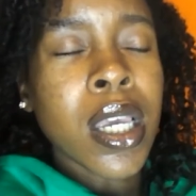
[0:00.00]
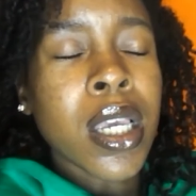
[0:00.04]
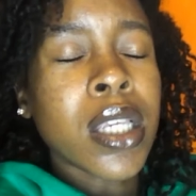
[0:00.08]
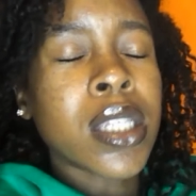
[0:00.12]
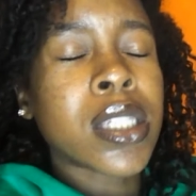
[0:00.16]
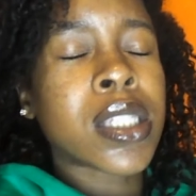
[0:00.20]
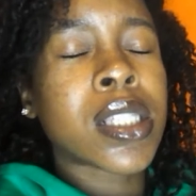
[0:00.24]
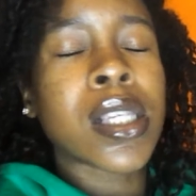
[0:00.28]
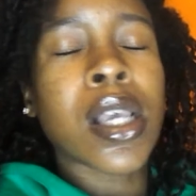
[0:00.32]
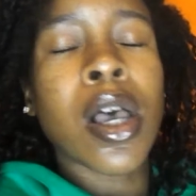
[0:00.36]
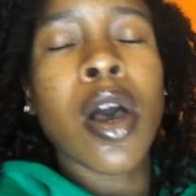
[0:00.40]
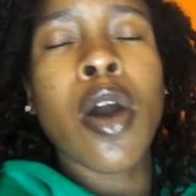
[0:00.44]

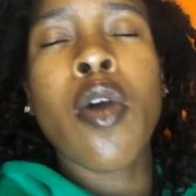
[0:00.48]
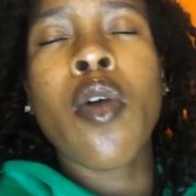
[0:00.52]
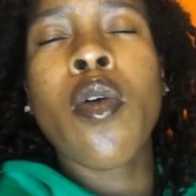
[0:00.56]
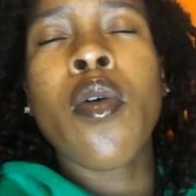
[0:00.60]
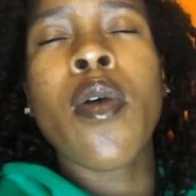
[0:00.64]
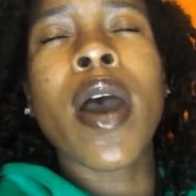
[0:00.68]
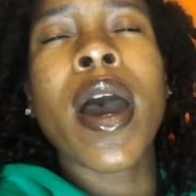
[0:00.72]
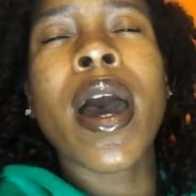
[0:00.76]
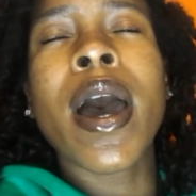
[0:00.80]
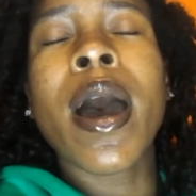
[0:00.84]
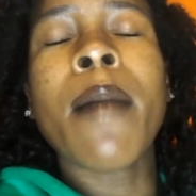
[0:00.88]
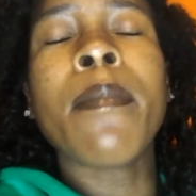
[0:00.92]
So,
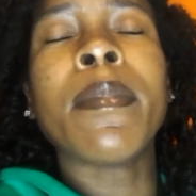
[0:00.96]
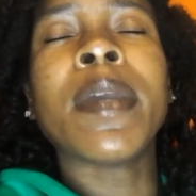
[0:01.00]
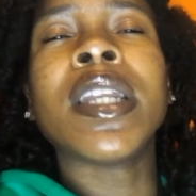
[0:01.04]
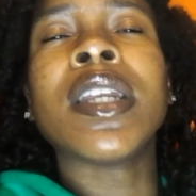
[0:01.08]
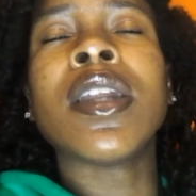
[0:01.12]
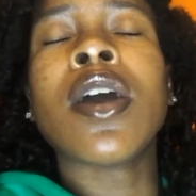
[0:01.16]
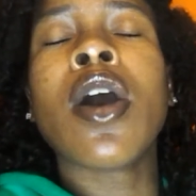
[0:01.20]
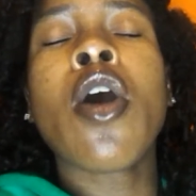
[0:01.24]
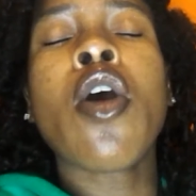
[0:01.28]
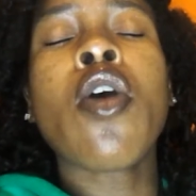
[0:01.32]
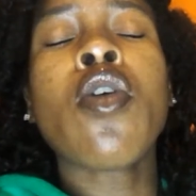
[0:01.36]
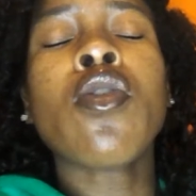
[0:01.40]
I mean,
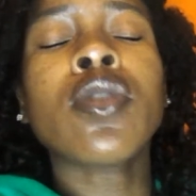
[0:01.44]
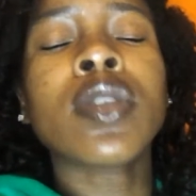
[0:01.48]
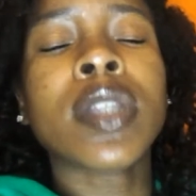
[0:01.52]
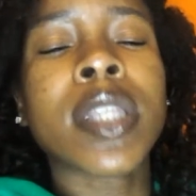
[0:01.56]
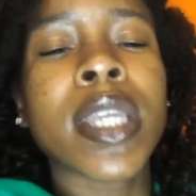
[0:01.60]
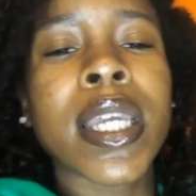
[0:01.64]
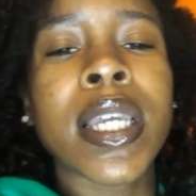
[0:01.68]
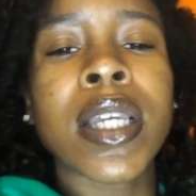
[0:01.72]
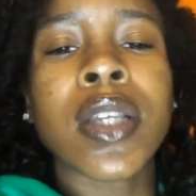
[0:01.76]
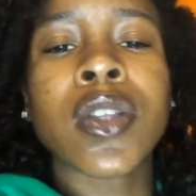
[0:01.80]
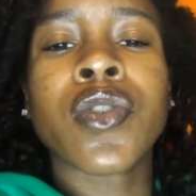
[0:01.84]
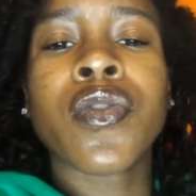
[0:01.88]
the whole
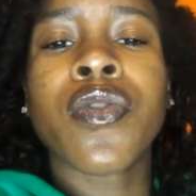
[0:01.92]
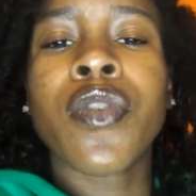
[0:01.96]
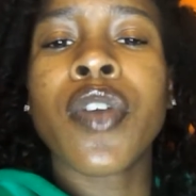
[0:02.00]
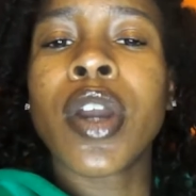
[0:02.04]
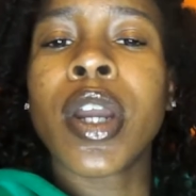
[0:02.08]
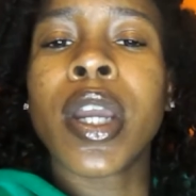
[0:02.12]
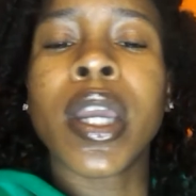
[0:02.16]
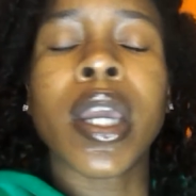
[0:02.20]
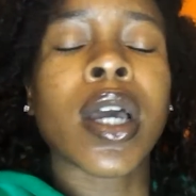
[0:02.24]
thing is very